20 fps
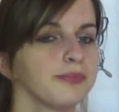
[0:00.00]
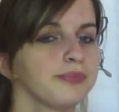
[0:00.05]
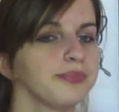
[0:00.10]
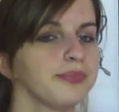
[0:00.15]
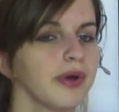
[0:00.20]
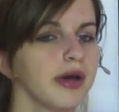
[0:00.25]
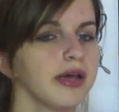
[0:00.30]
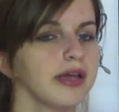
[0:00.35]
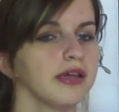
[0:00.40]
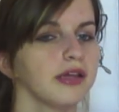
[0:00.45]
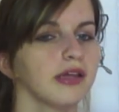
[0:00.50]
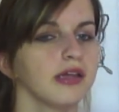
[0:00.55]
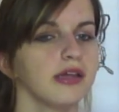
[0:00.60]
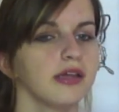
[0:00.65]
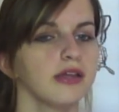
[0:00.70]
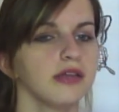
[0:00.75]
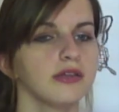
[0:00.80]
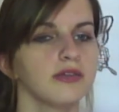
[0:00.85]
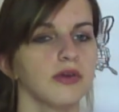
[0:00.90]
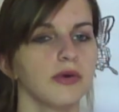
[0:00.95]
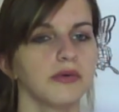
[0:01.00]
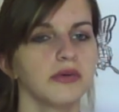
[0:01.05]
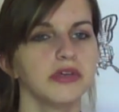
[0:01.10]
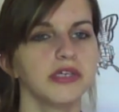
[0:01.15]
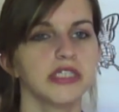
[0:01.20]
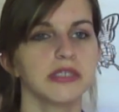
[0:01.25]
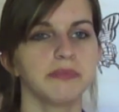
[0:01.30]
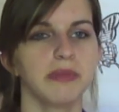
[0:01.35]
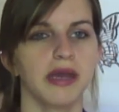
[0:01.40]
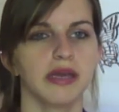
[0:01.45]
but don't
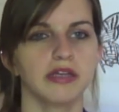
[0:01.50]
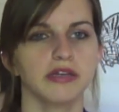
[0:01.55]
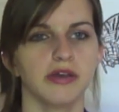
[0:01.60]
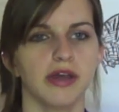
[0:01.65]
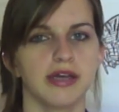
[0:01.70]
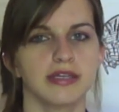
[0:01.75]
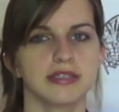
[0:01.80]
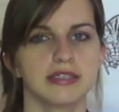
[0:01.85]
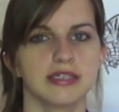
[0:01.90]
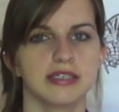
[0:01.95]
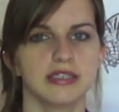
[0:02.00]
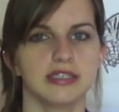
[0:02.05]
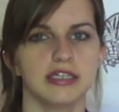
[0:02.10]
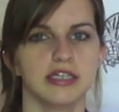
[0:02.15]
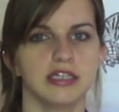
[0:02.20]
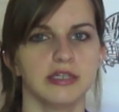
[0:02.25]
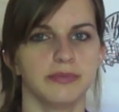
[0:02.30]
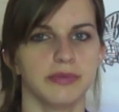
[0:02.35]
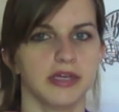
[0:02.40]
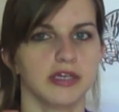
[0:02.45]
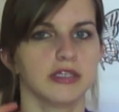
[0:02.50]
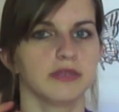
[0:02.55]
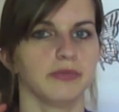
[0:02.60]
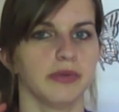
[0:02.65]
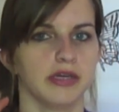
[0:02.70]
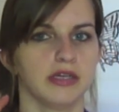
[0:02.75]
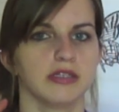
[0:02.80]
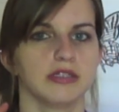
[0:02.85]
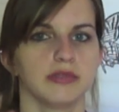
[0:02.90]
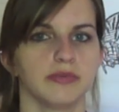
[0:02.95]
expect your SAT to be as
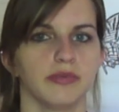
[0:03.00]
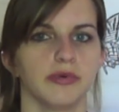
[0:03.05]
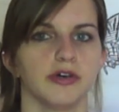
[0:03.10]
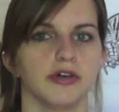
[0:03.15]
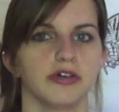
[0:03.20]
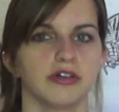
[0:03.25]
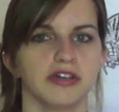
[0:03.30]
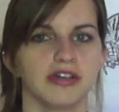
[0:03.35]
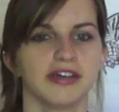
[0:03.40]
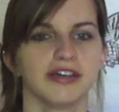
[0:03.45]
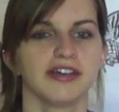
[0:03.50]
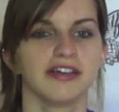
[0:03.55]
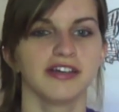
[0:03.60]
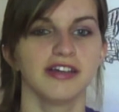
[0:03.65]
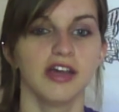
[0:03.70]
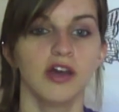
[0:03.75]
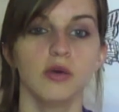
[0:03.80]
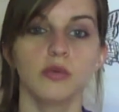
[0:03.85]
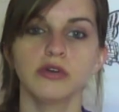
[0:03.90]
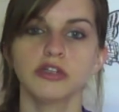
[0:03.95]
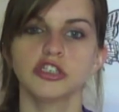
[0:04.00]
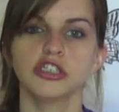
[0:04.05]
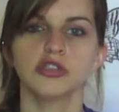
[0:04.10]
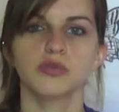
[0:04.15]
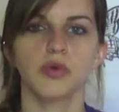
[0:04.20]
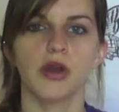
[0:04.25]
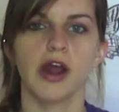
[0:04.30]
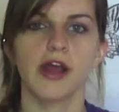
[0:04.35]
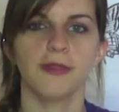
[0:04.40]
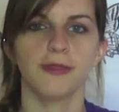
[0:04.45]
big as the book, which is
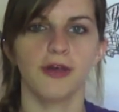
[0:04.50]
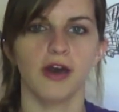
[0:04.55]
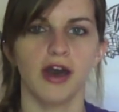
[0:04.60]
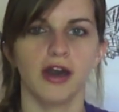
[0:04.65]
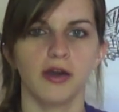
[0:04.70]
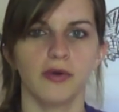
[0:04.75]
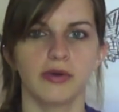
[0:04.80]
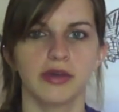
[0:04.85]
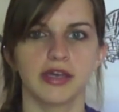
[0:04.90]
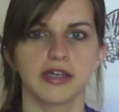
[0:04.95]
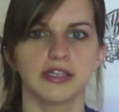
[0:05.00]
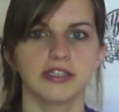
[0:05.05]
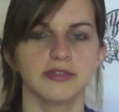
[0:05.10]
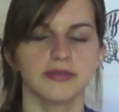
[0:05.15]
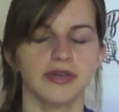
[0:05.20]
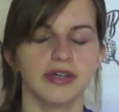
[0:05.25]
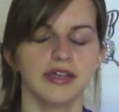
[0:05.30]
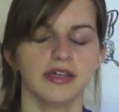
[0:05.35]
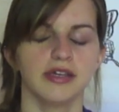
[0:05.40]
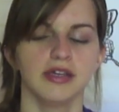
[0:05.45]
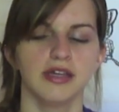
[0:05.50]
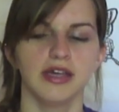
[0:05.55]
what I thought going into it.